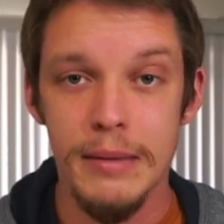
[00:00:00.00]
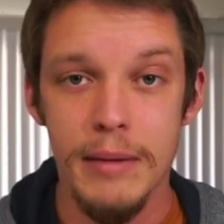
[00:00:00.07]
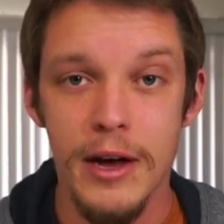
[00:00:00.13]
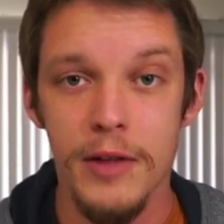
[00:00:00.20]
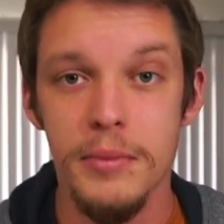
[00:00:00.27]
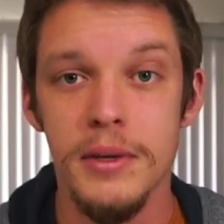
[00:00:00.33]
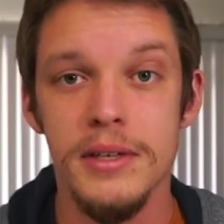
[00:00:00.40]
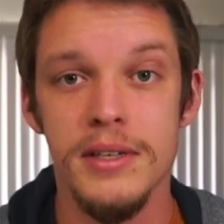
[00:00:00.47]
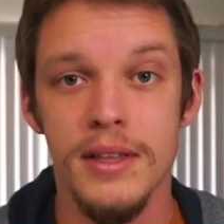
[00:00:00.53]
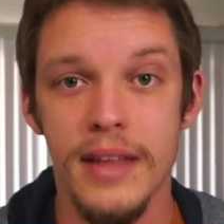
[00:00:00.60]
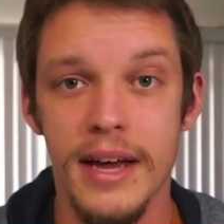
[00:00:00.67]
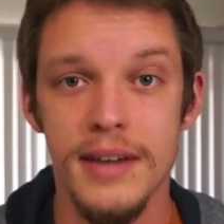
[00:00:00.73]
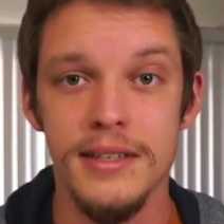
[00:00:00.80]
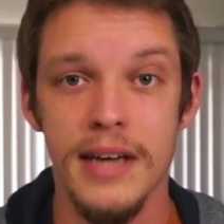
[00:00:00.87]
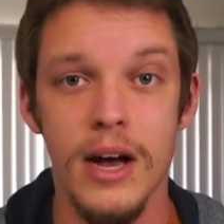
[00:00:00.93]
into the mouthpiece
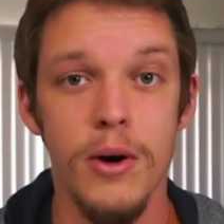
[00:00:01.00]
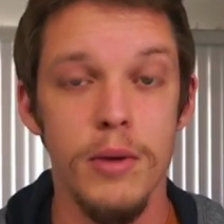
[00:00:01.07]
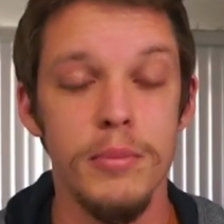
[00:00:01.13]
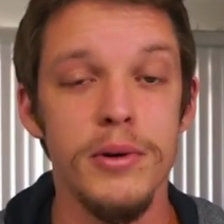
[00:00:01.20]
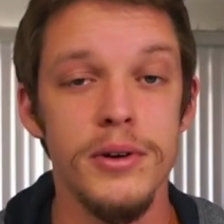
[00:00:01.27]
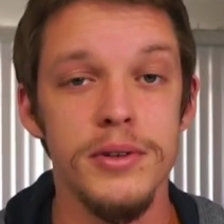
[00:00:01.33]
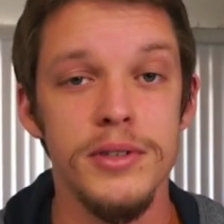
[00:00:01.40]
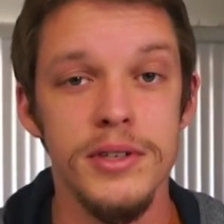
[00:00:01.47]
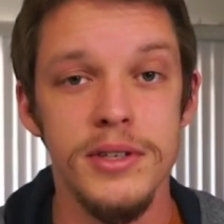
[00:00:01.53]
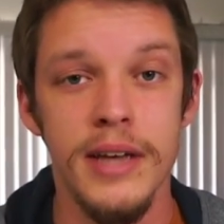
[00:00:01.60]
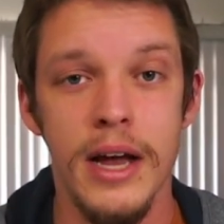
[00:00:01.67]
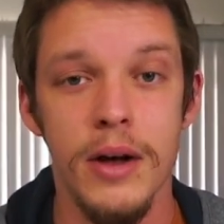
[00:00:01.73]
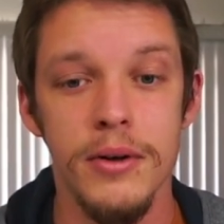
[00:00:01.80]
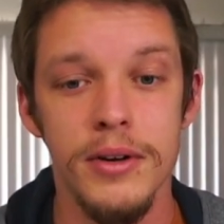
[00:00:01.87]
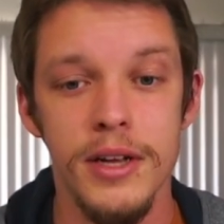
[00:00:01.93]
and that is how it produces
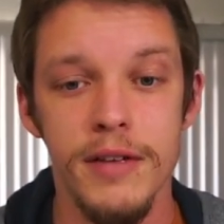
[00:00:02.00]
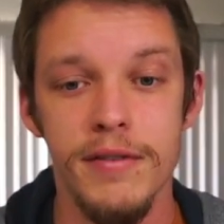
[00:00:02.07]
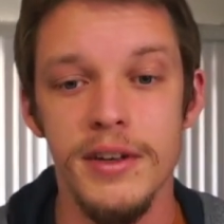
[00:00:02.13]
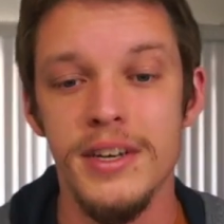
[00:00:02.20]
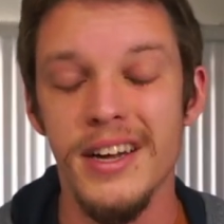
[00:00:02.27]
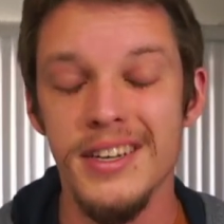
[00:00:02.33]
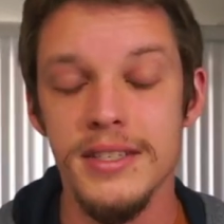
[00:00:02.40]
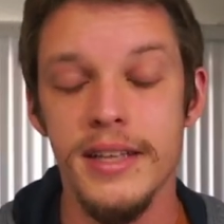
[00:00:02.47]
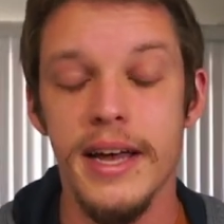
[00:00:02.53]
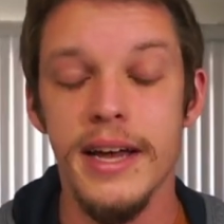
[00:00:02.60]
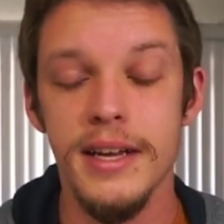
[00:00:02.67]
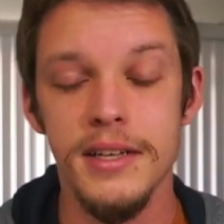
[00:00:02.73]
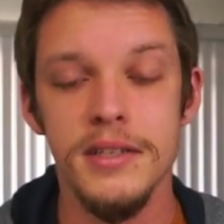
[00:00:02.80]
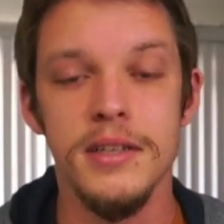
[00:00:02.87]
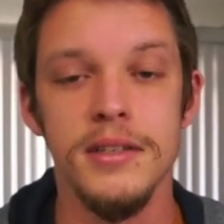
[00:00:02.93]
sound. If it does
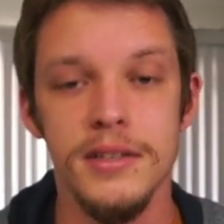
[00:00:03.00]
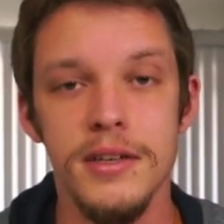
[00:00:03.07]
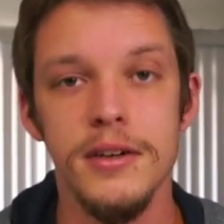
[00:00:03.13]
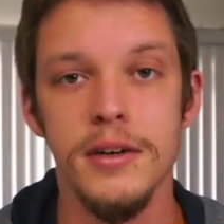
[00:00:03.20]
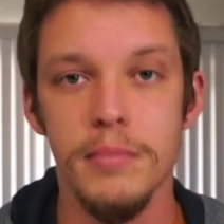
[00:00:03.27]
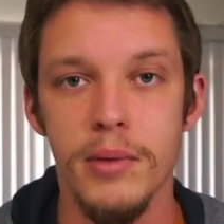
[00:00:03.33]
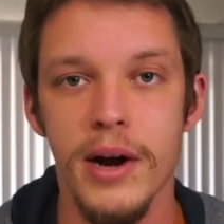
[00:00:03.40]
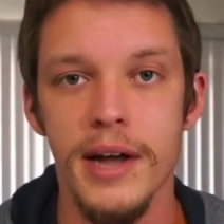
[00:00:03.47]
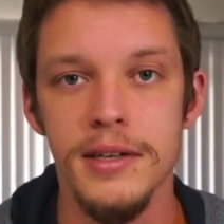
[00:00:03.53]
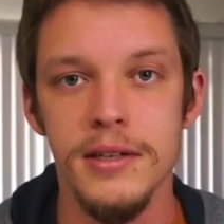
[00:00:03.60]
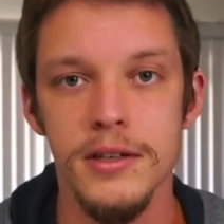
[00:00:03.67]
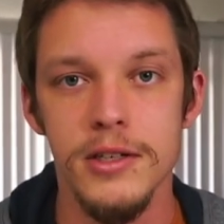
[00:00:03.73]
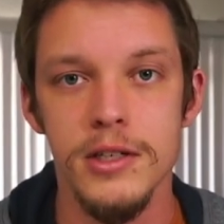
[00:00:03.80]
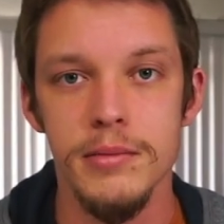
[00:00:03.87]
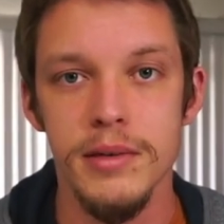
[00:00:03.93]
that, it's considered a
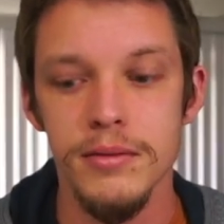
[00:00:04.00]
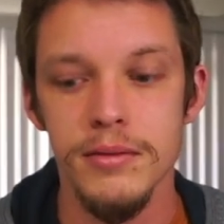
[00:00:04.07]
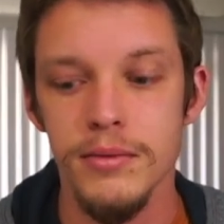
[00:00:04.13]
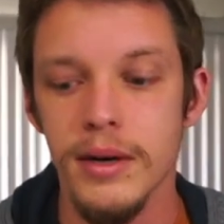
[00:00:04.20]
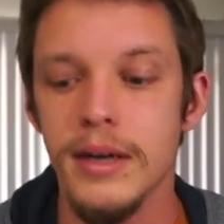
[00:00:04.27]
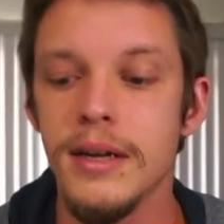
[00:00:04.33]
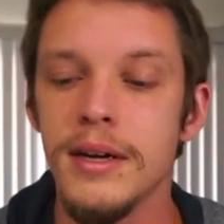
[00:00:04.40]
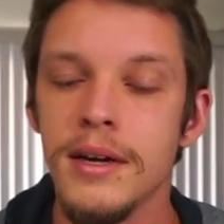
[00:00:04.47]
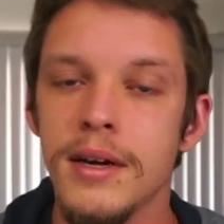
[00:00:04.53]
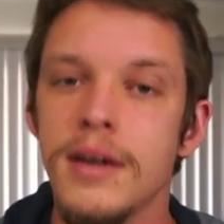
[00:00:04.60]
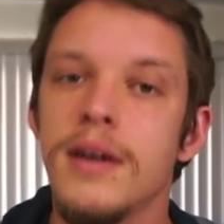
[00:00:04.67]
brass instrument, right?